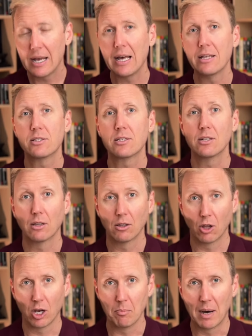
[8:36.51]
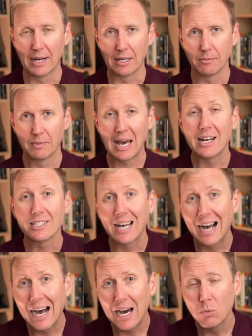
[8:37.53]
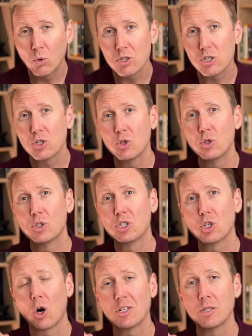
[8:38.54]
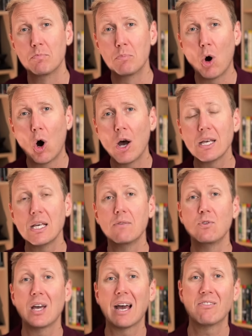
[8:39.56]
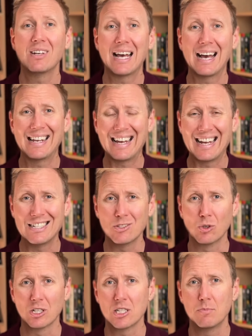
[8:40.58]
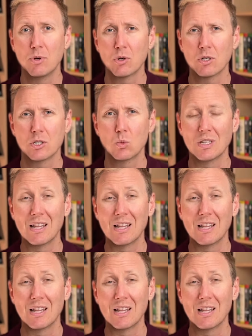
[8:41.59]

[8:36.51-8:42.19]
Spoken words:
it's still a lot of money. And it's a hard watch to decide to buy if you haven't had hands-on experience with.